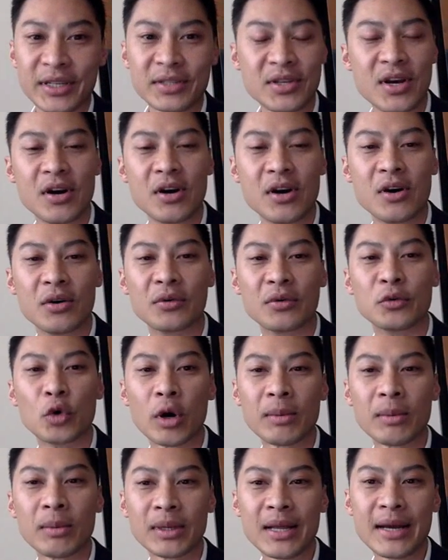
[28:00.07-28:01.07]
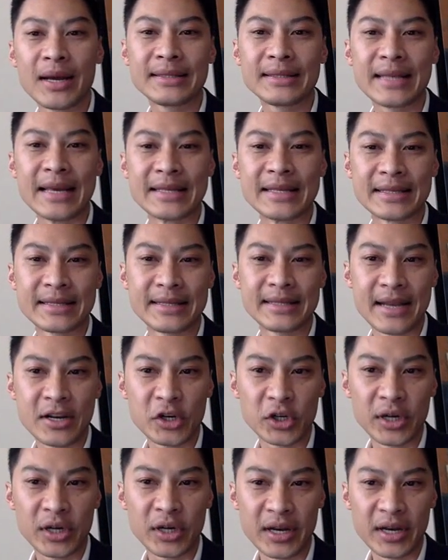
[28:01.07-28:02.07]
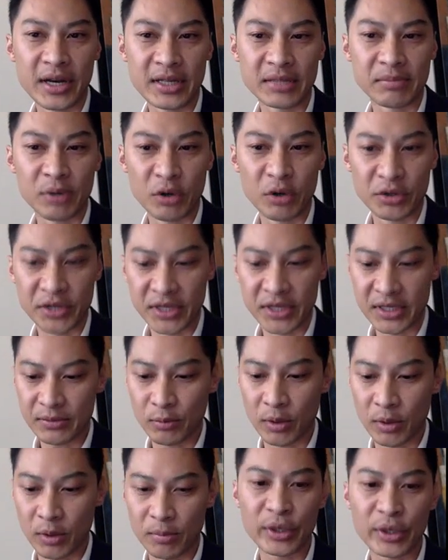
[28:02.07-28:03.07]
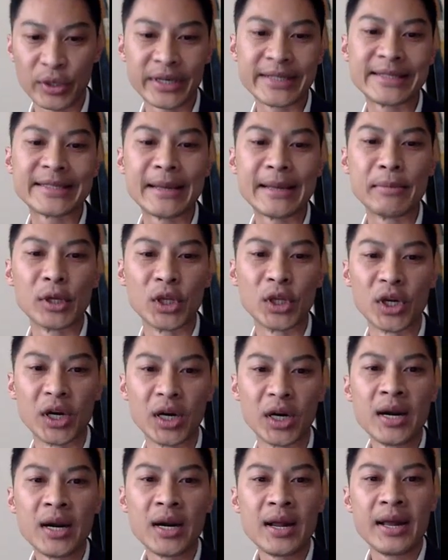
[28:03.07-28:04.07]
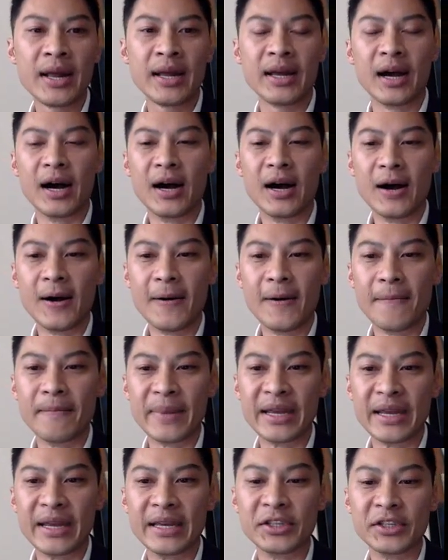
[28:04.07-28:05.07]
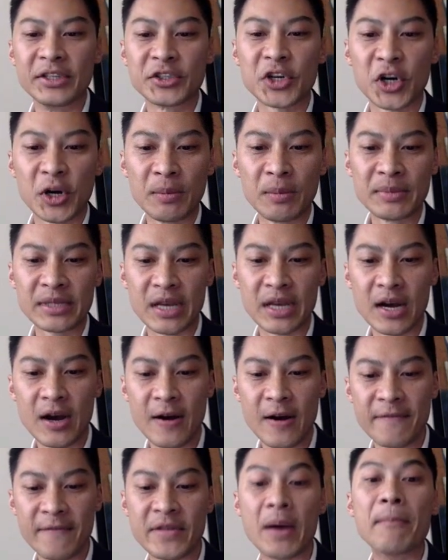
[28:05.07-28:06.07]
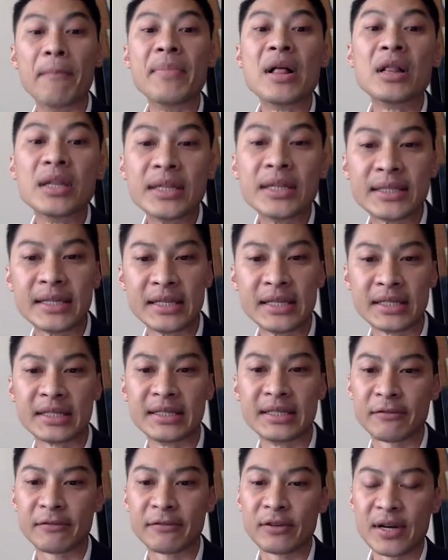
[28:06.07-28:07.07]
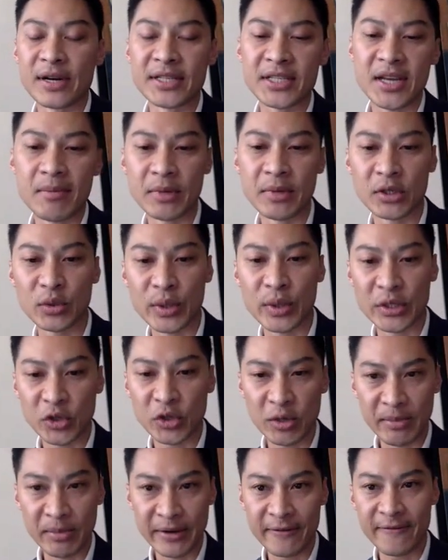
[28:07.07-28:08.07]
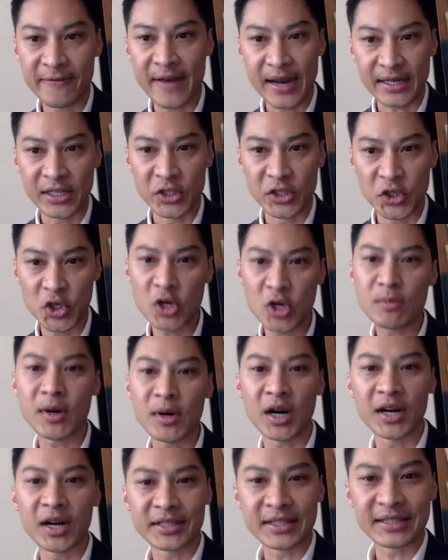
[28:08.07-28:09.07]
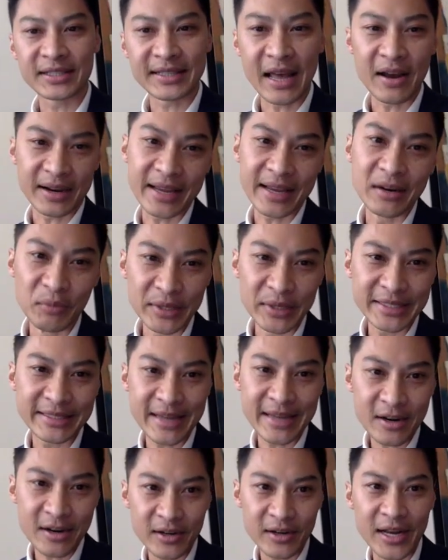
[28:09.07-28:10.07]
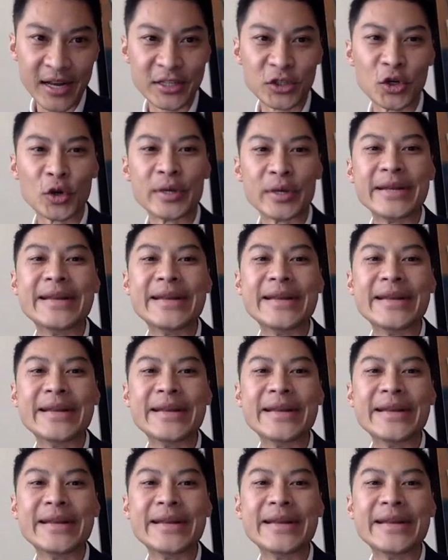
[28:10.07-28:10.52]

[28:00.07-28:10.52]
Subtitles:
So normalized and standardized approaches were pretty similar in terms of the ability to differentiate between treatment effect and tumor. It's just that, again, with standardized, you don't